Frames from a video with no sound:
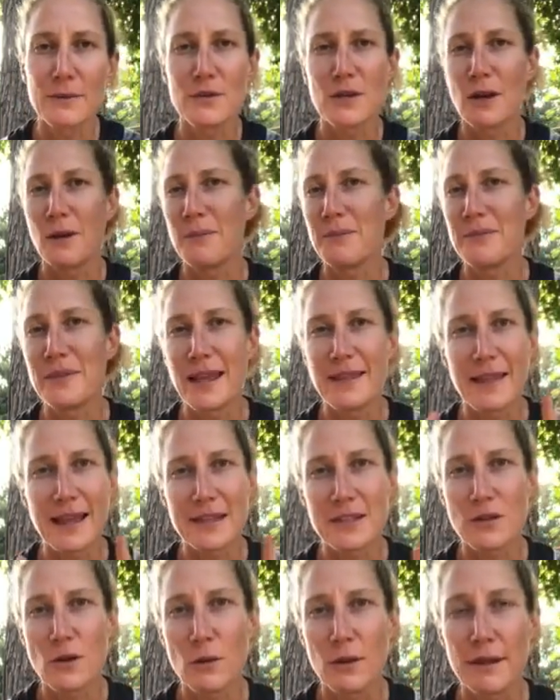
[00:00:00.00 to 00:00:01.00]
So, and
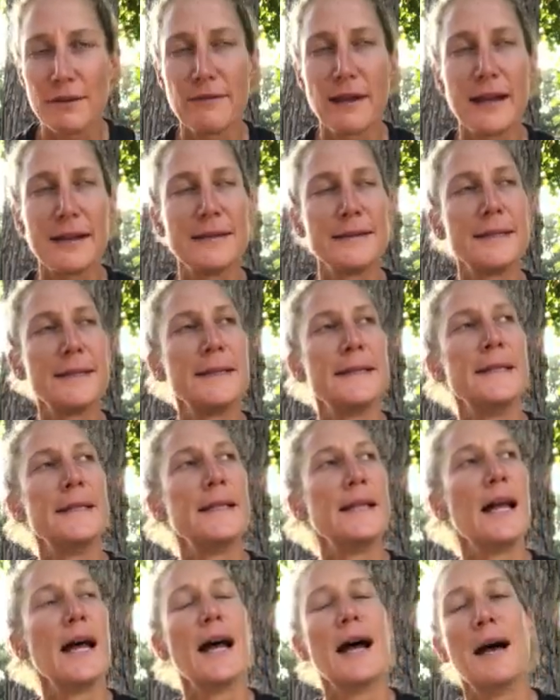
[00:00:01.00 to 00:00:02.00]
that's totally
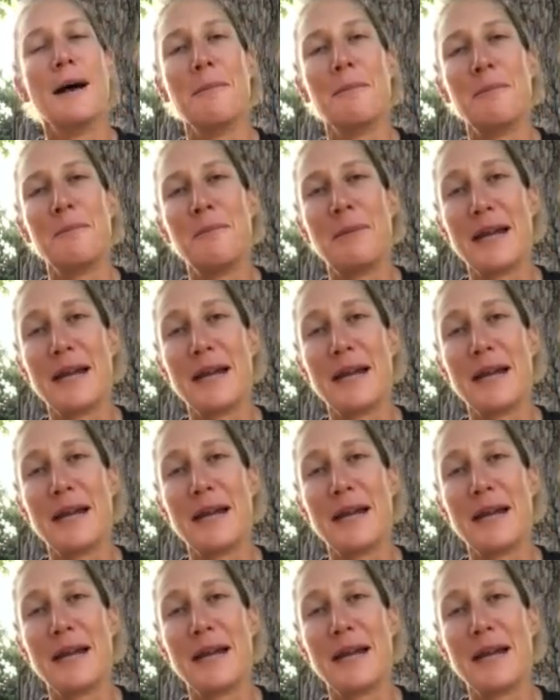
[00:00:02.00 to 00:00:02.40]
fine.